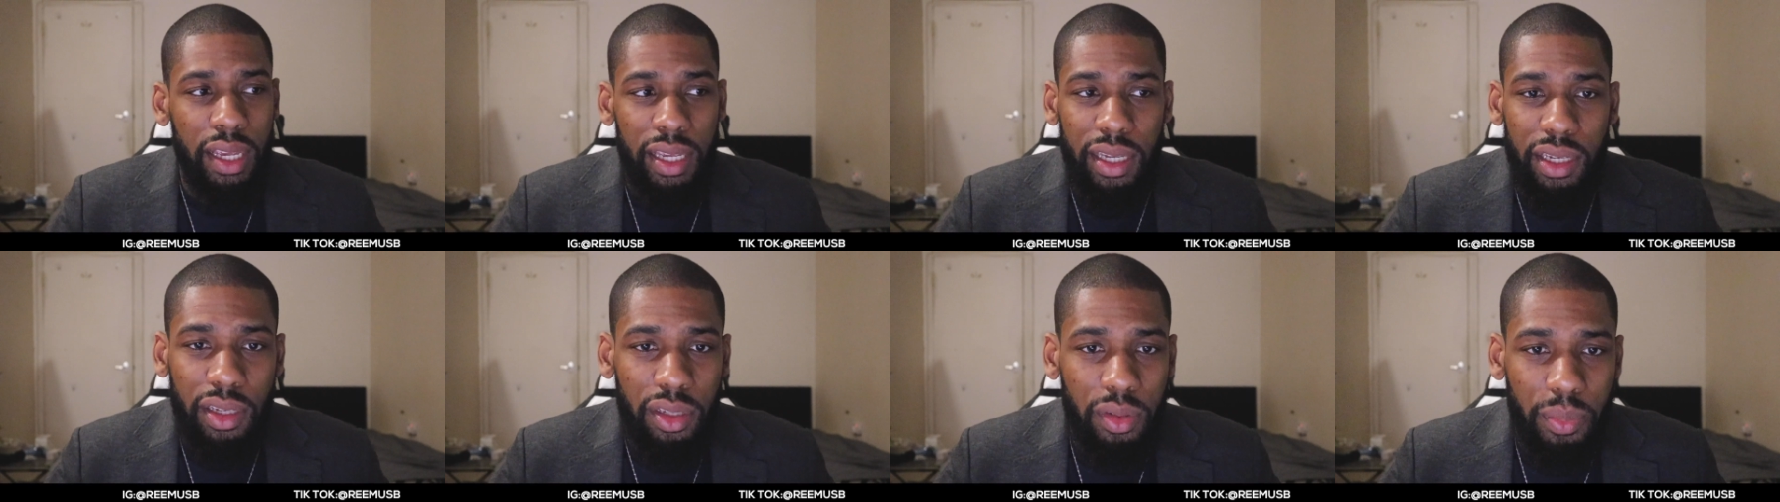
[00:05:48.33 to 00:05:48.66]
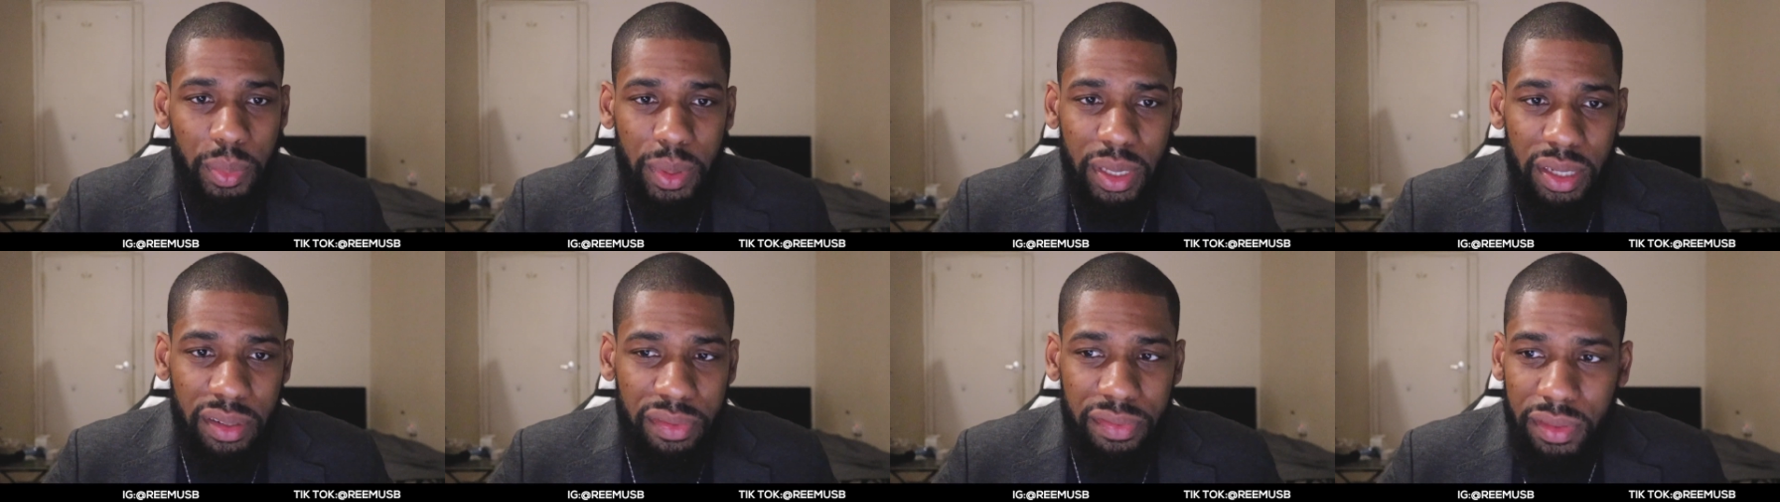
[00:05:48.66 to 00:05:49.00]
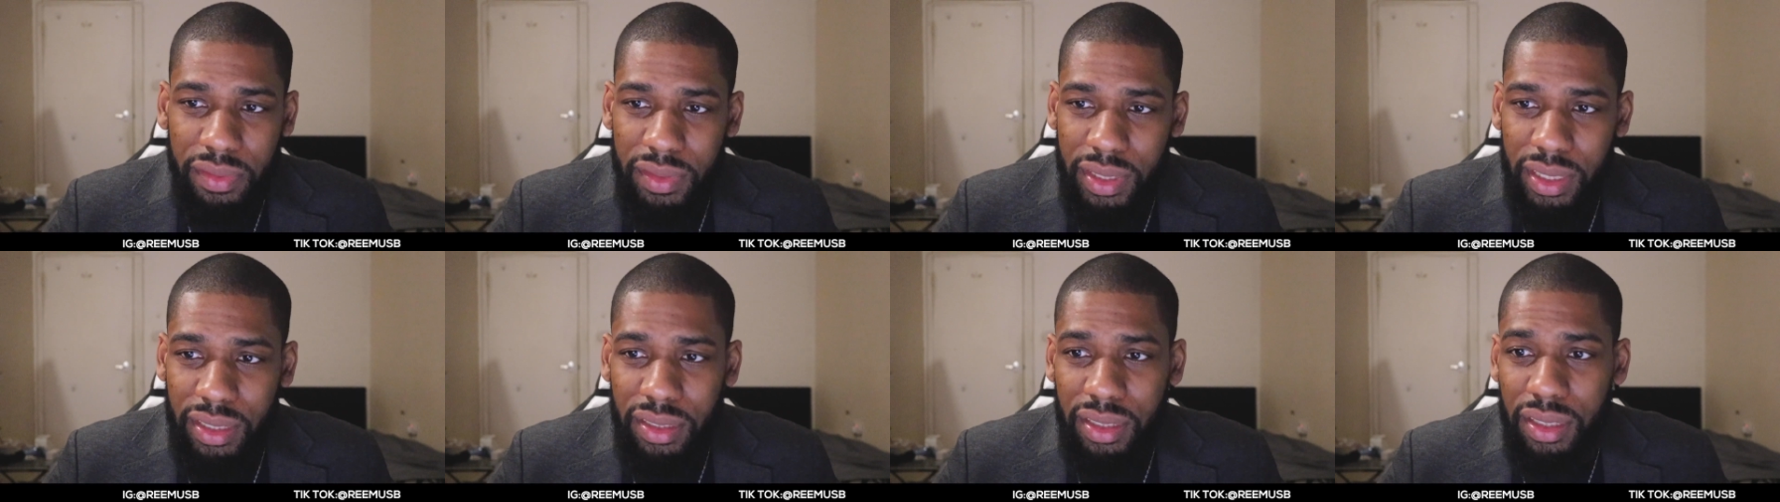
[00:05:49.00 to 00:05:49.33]
it could be a
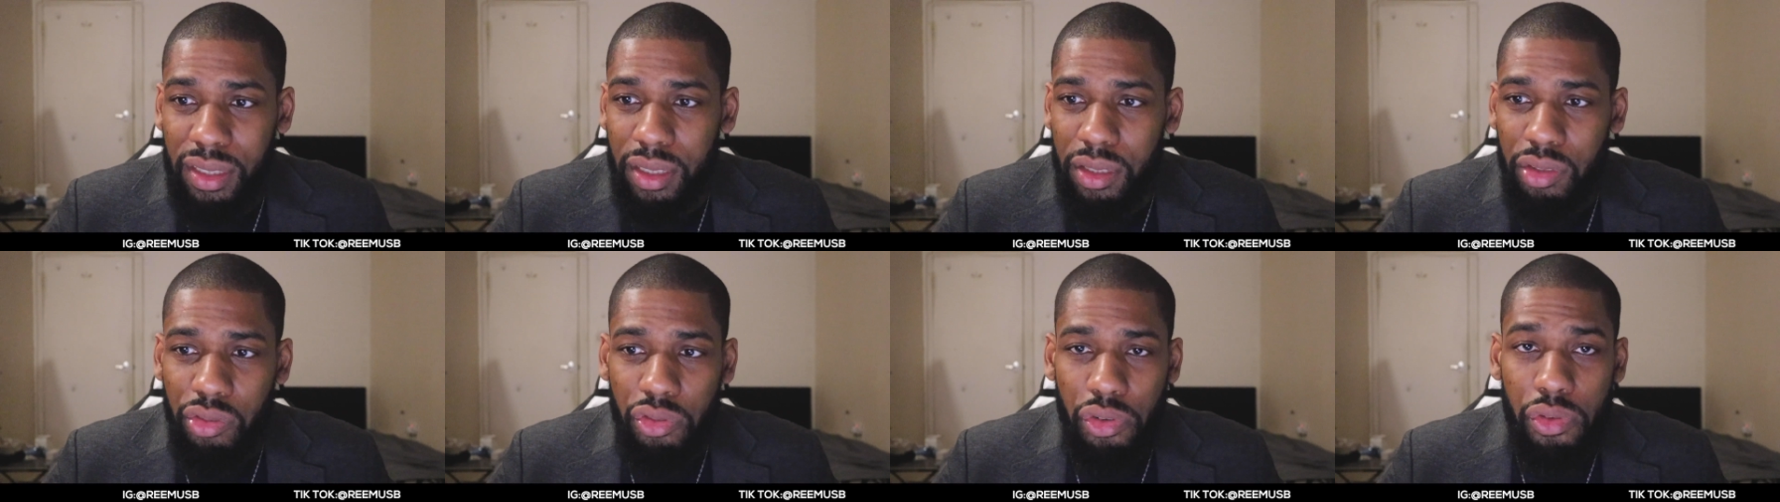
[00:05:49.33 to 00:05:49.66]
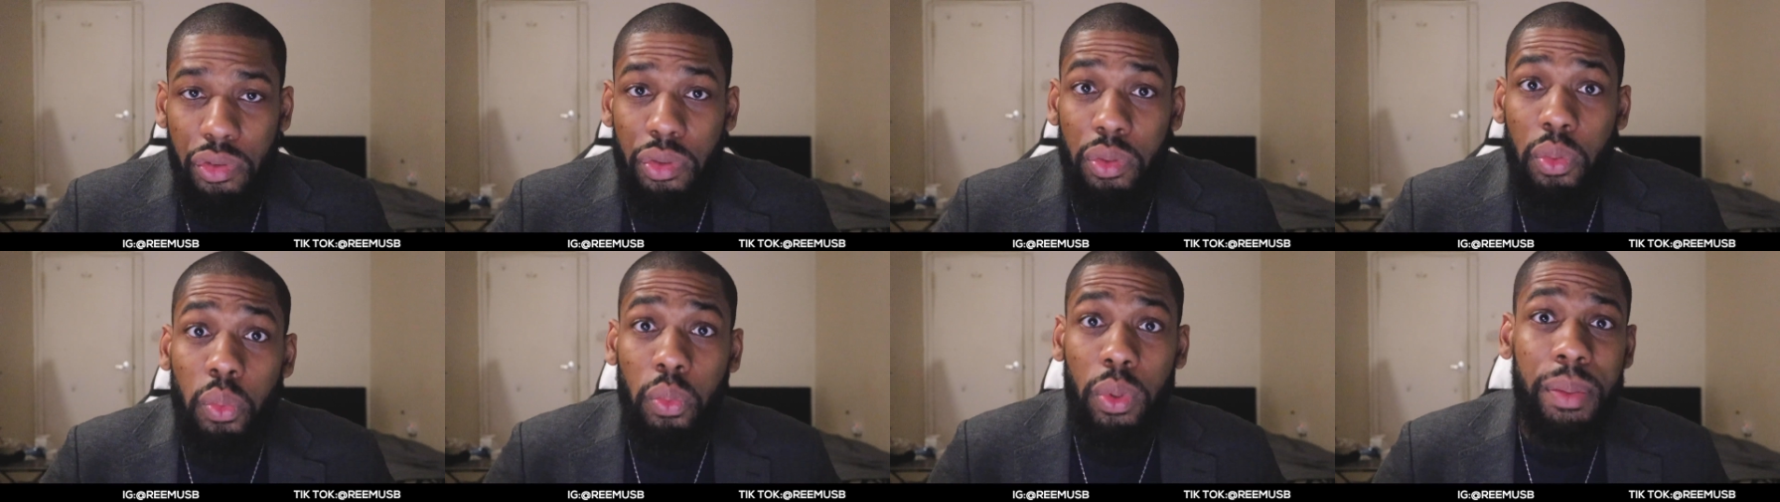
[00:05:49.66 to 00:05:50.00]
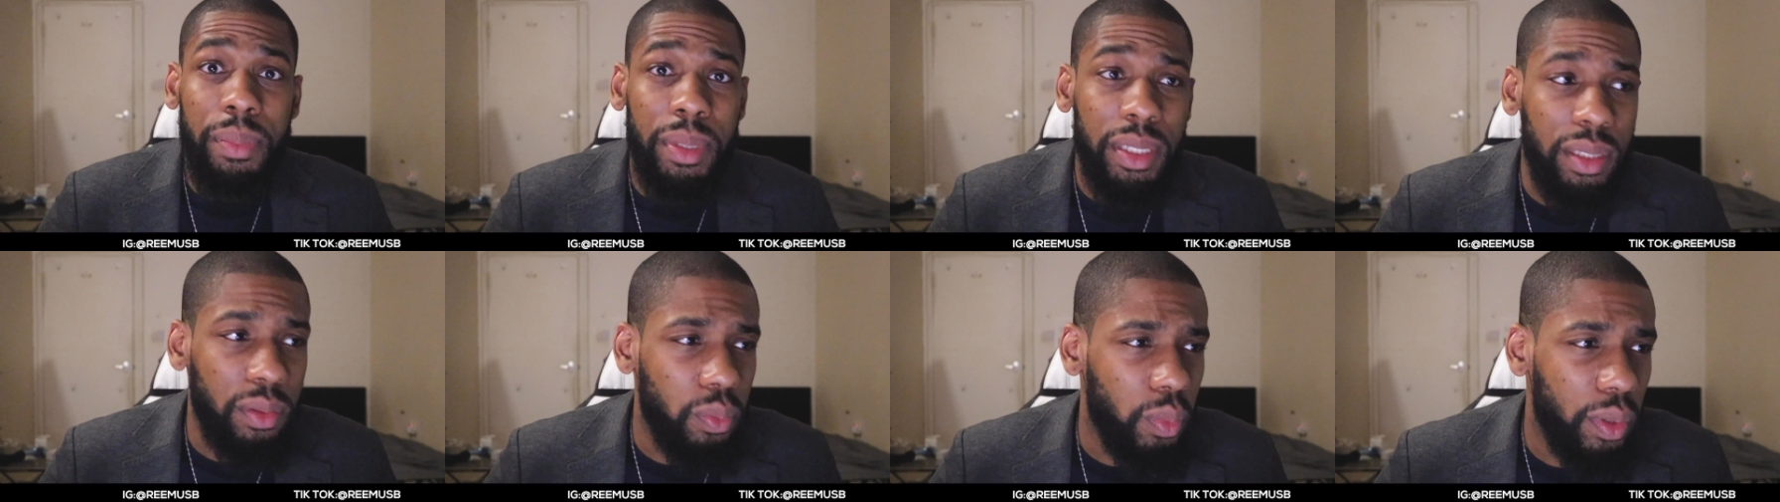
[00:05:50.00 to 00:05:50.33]
56 year old
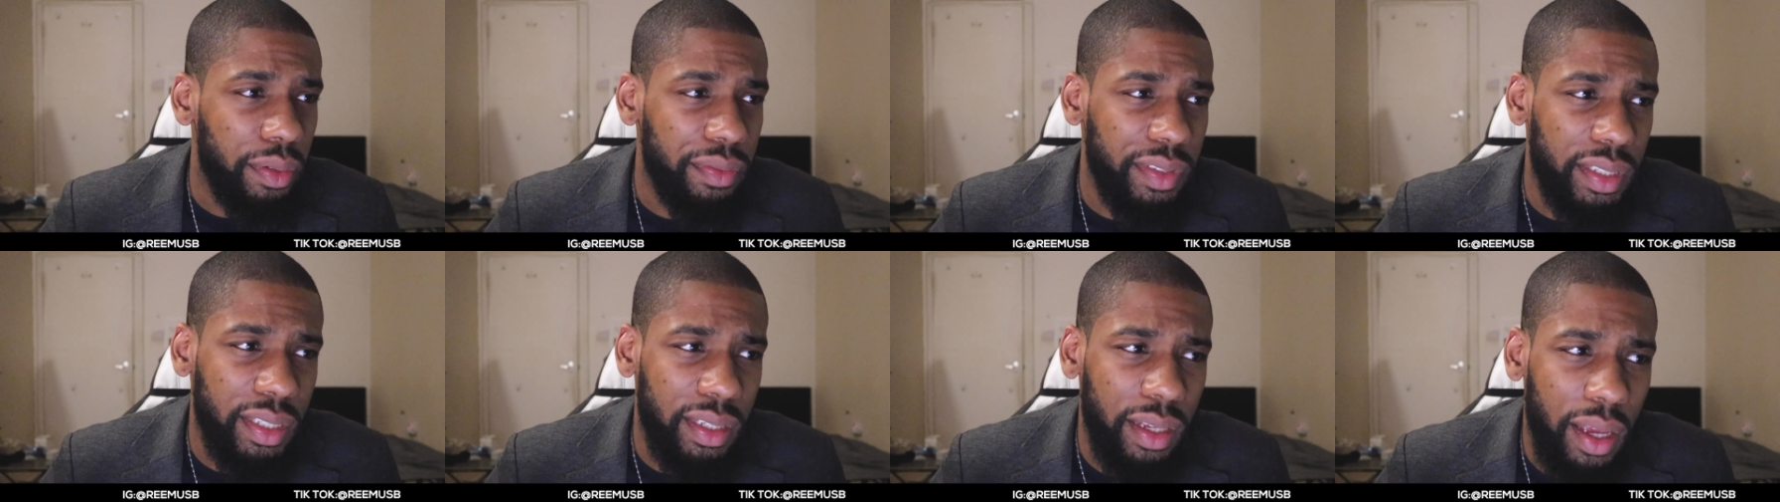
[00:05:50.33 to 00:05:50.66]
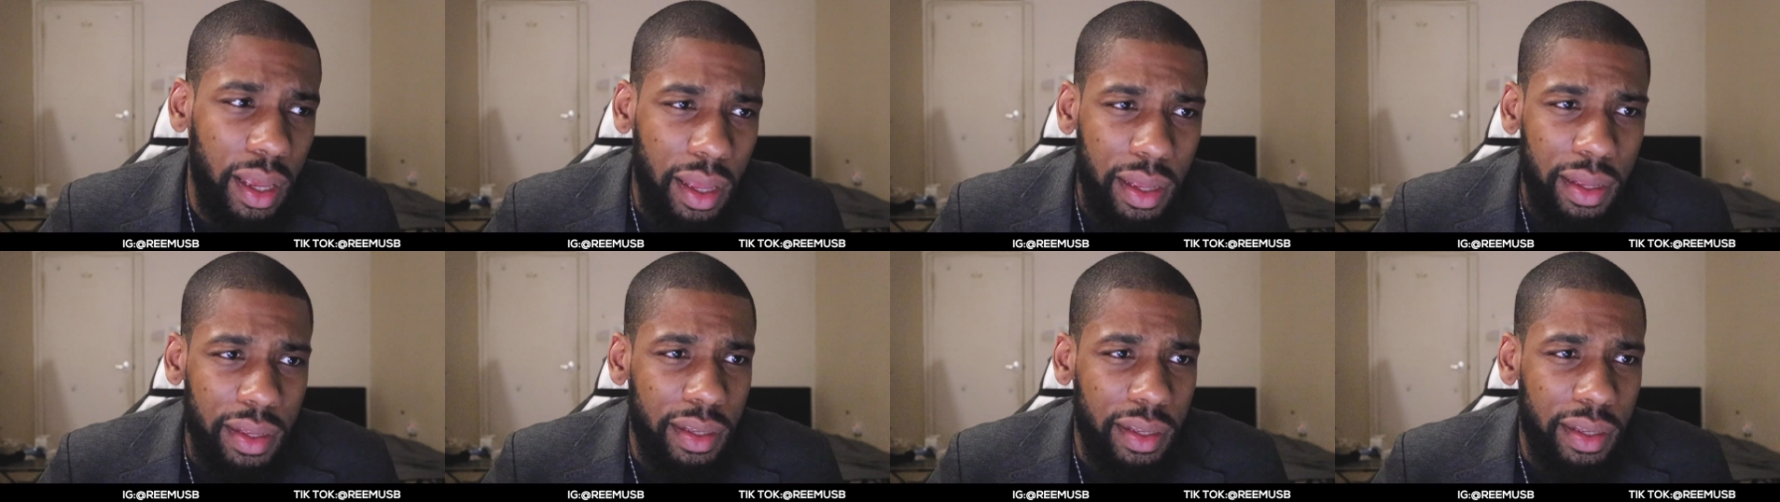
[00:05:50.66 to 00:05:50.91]
woman with a